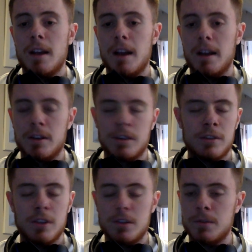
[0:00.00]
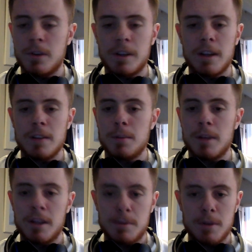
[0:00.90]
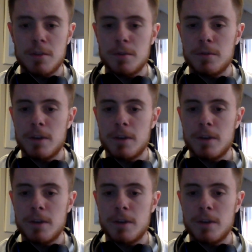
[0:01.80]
because it's such a fun game to play, especially with